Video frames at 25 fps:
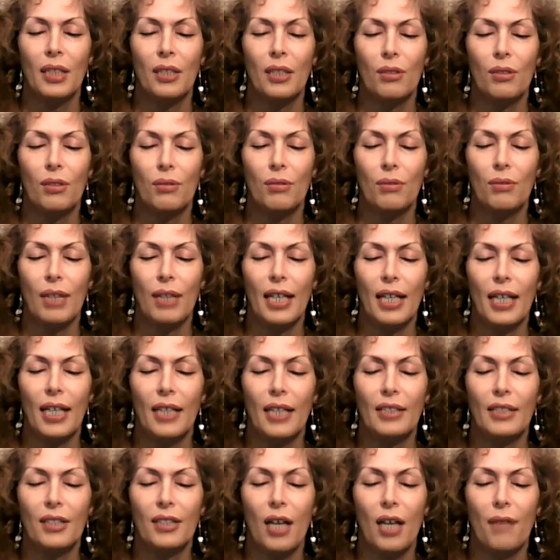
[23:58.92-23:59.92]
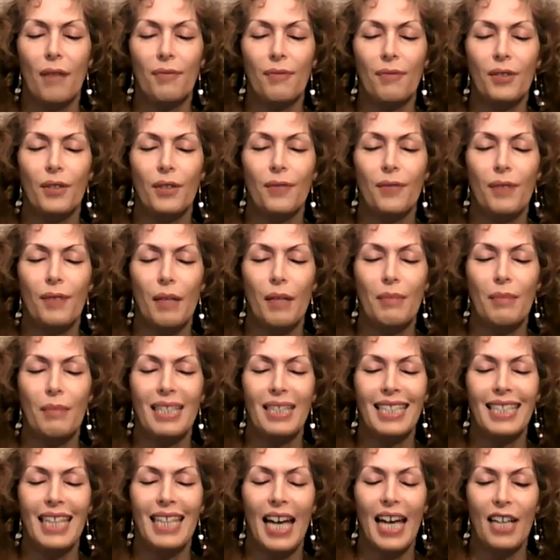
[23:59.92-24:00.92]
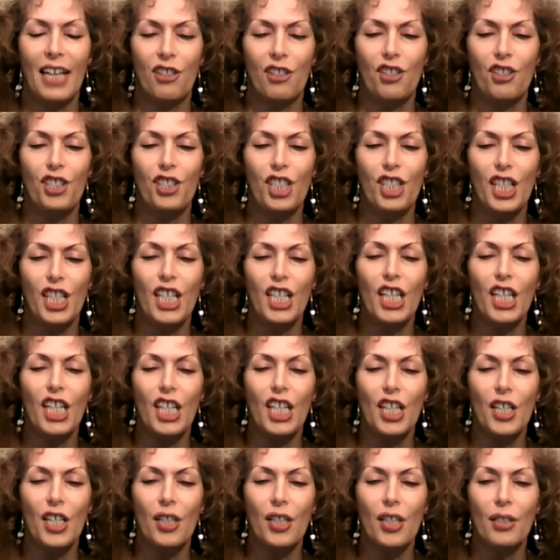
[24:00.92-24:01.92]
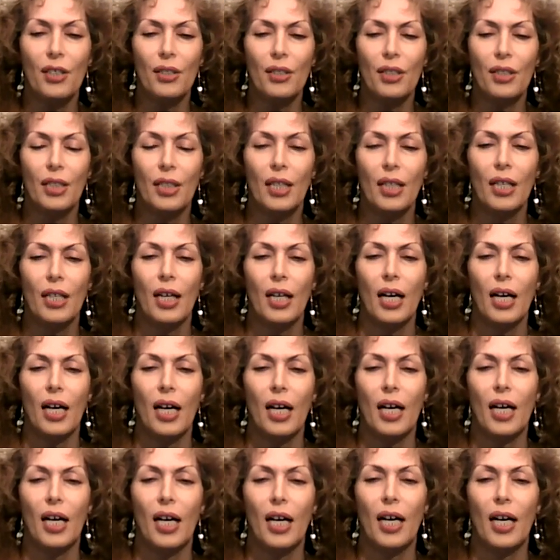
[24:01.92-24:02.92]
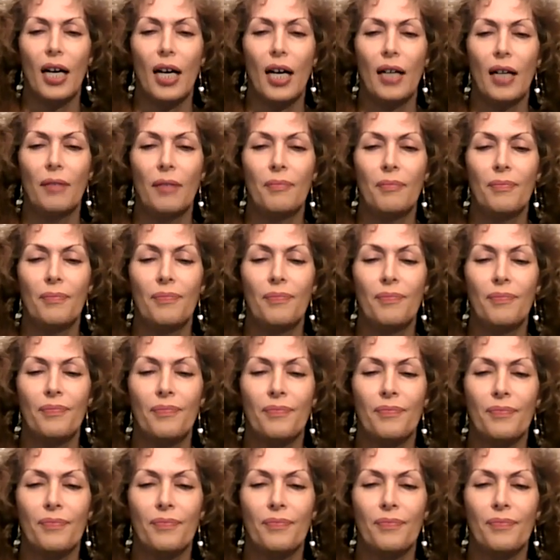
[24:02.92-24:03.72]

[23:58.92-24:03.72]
to a softer feminine energy here. It